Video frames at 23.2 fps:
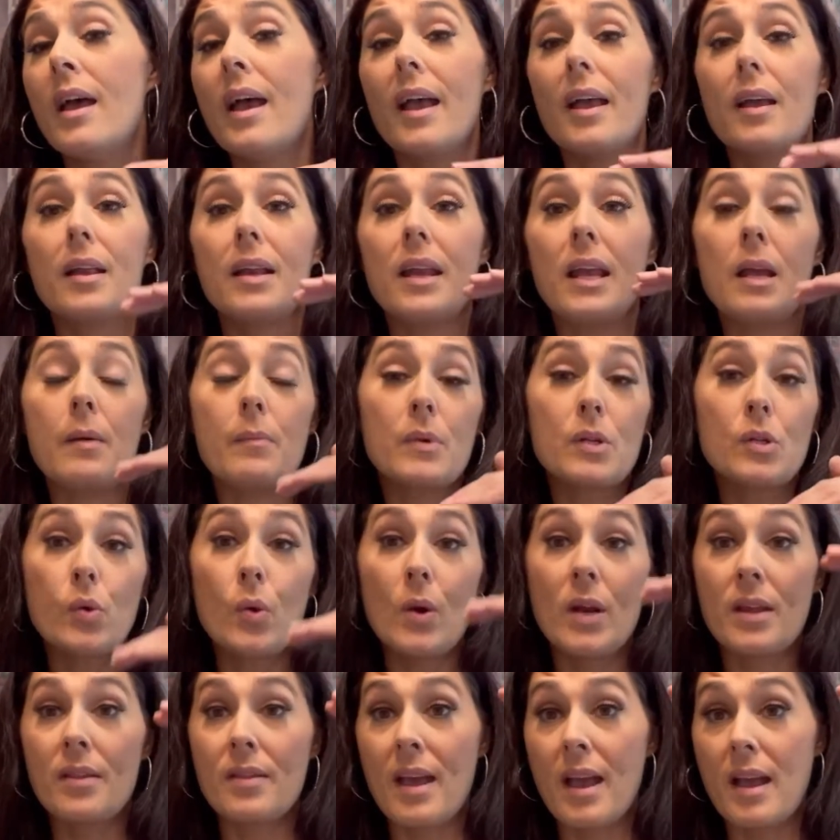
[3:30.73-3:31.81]
and in
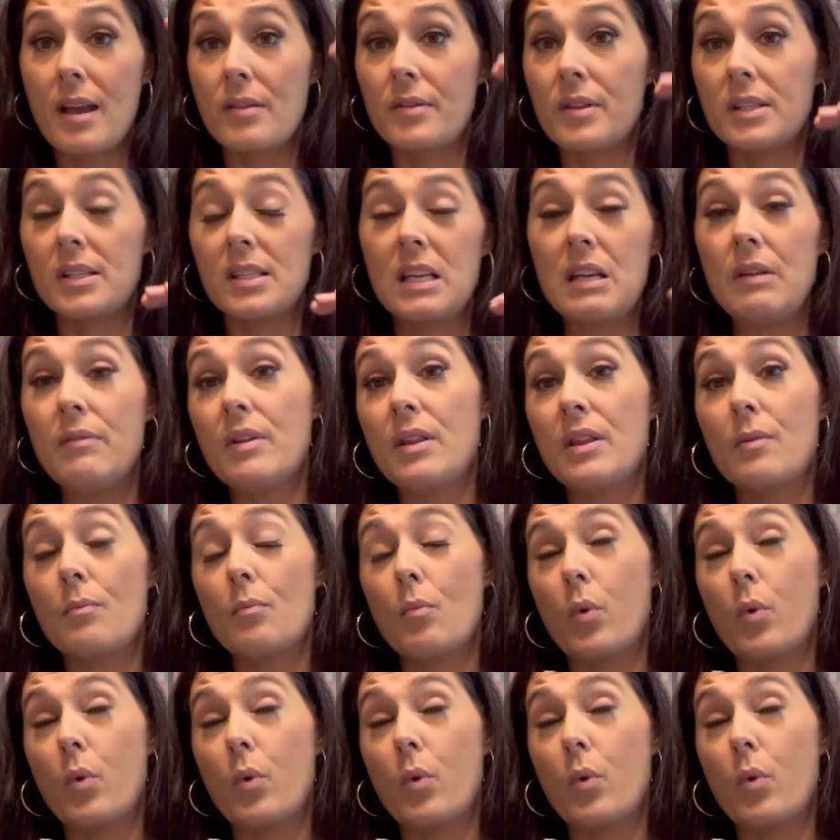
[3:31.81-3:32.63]
between that and the TV,